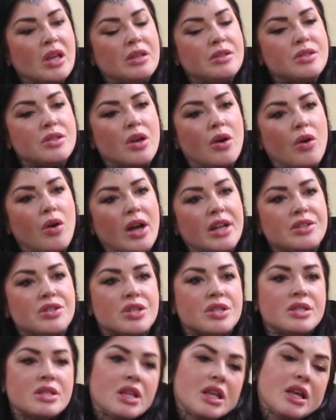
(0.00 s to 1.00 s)
So
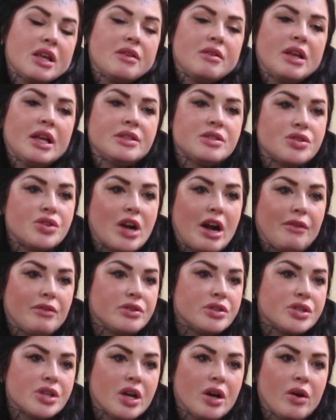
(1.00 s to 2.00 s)
it's a
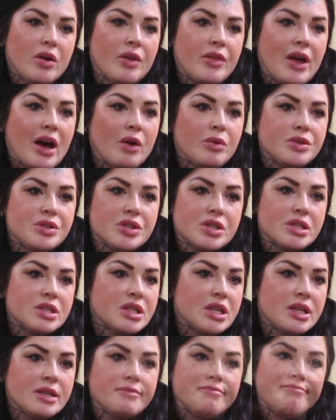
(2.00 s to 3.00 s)
travel show, and that was
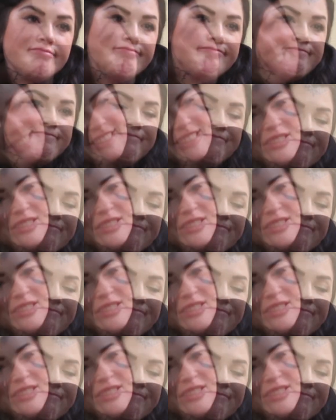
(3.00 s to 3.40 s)
just it. Yep.